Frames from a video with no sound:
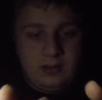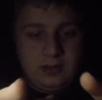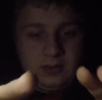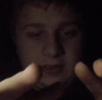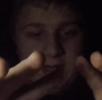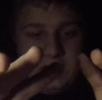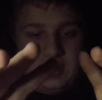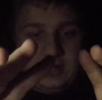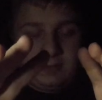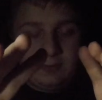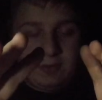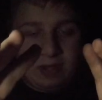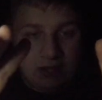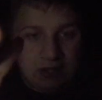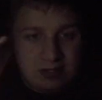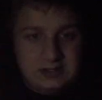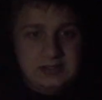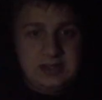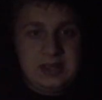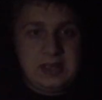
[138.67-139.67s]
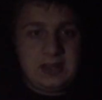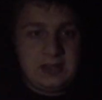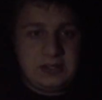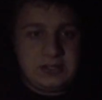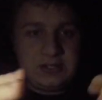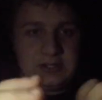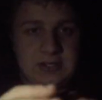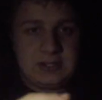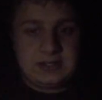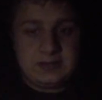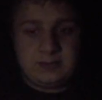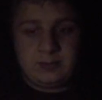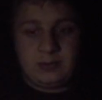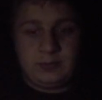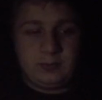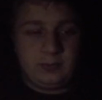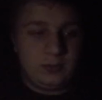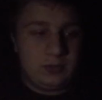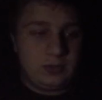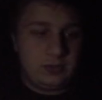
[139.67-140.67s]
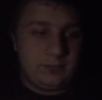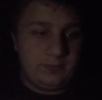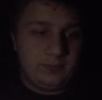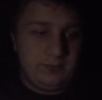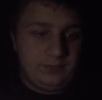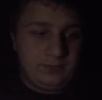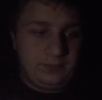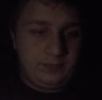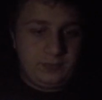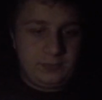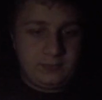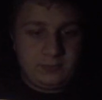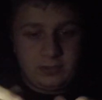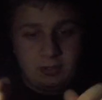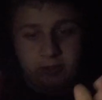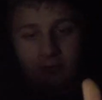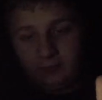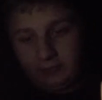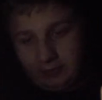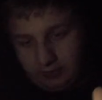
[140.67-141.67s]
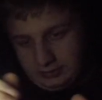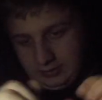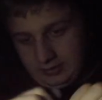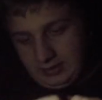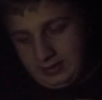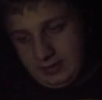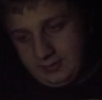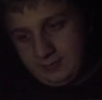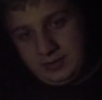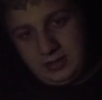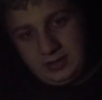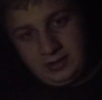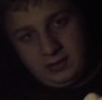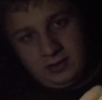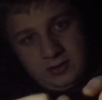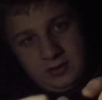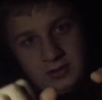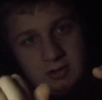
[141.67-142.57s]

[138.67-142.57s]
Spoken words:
that because the engine doesn't perform perfectly, I mean,